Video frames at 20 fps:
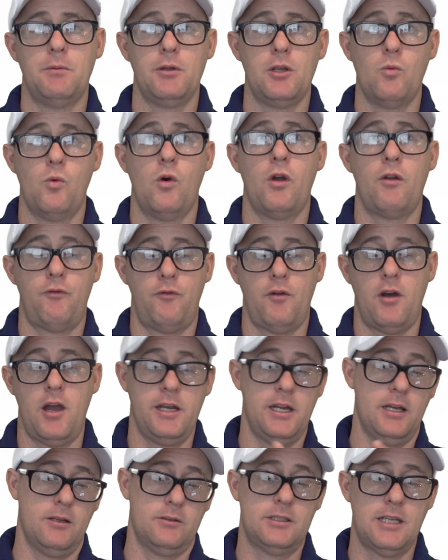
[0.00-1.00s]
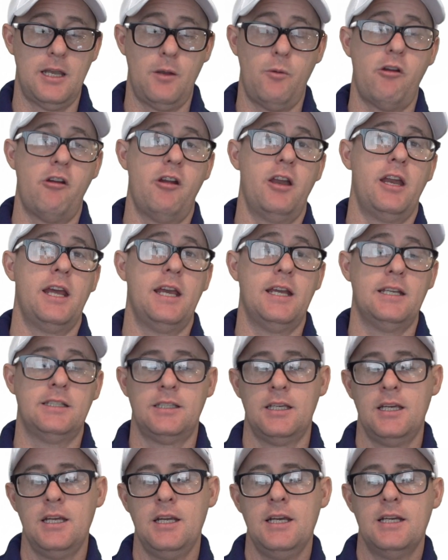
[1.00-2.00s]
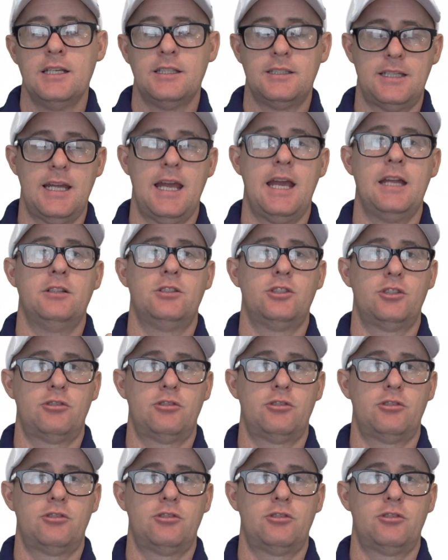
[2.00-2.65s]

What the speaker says: but you want to find it, I'll say where it is, standard